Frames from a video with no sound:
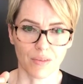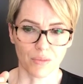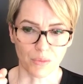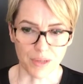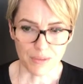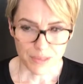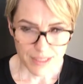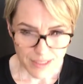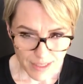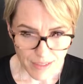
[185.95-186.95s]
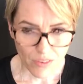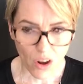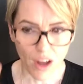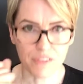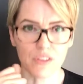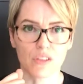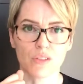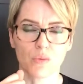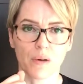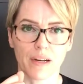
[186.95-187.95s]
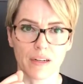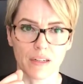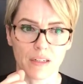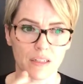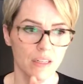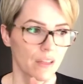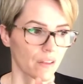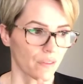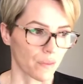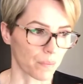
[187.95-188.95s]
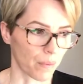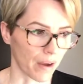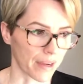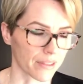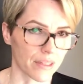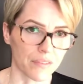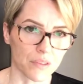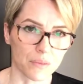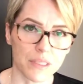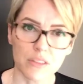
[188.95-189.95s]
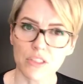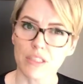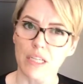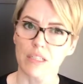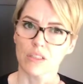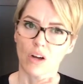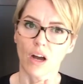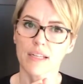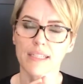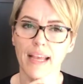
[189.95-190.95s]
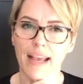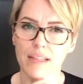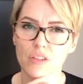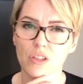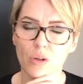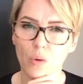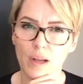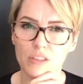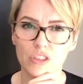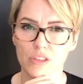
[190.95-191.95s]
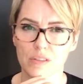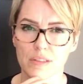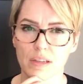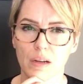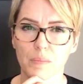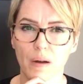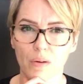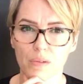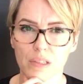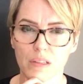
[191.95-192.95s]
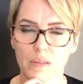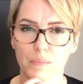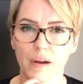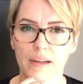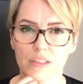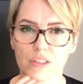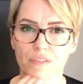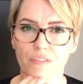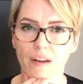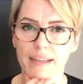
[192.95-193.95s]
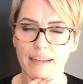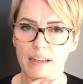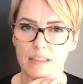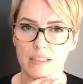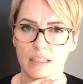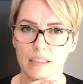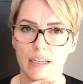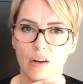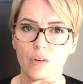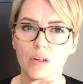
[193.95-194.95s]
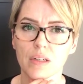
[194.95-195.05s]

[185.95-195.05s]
we receive offers where the buyer and the realtor cannot answer questions about the buyer's financing. Now,